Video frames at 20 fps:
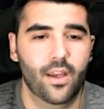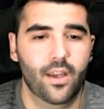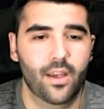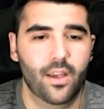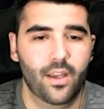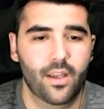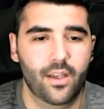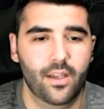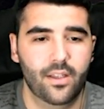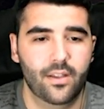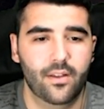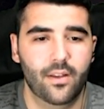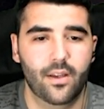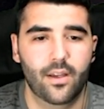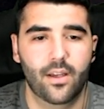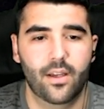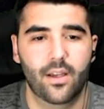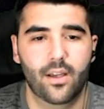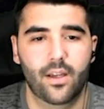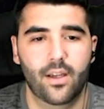in
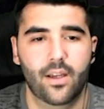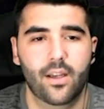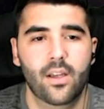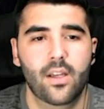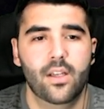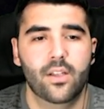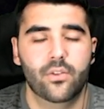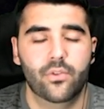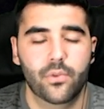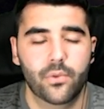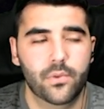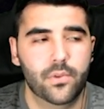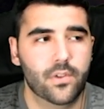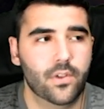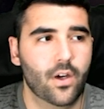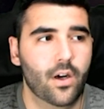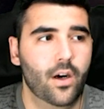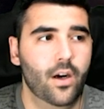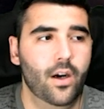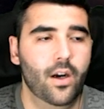the
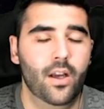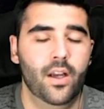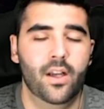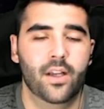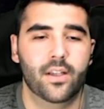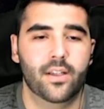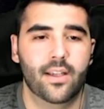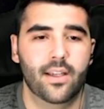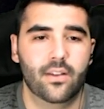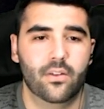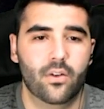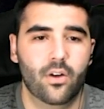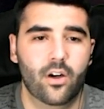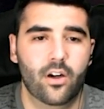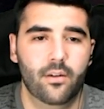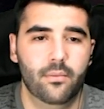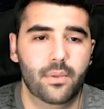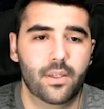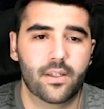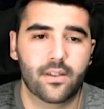2-star category
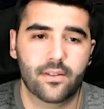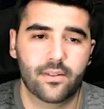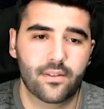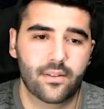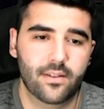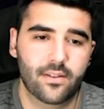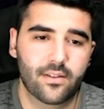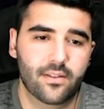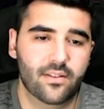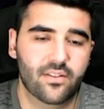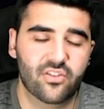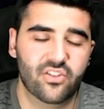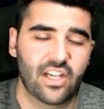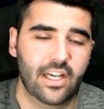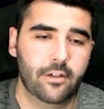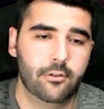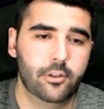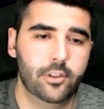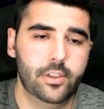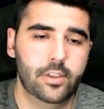because
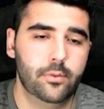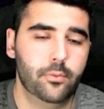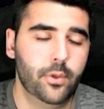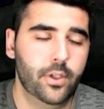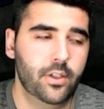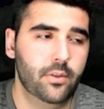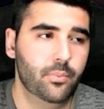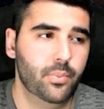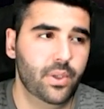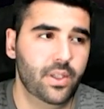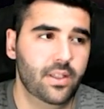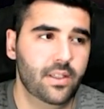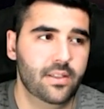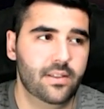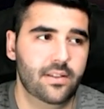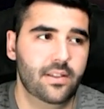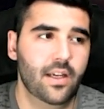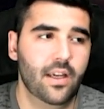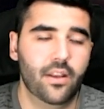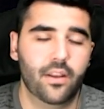generally when you play this,
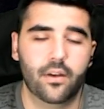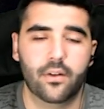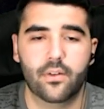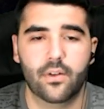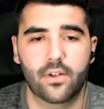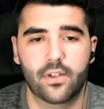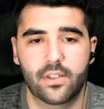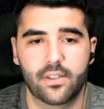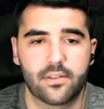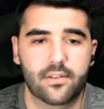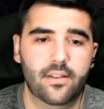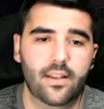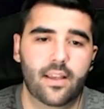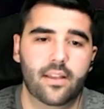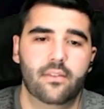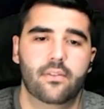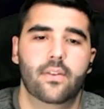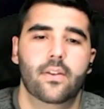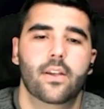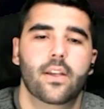the other turn is set.